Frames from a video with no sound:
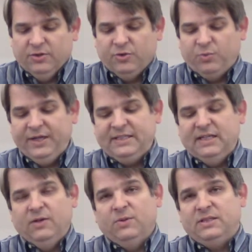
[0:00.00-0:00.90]
The
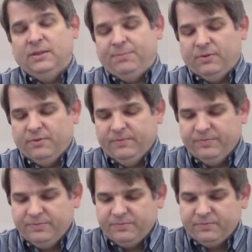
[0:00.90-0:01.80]
reasoning was simple.
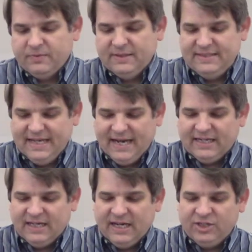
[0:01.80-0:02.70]

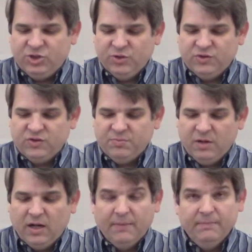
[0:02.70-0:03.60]
Dad liked Joseph's
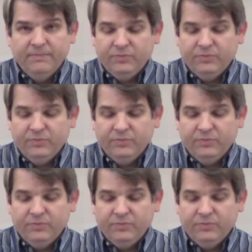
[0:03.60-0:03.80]
mom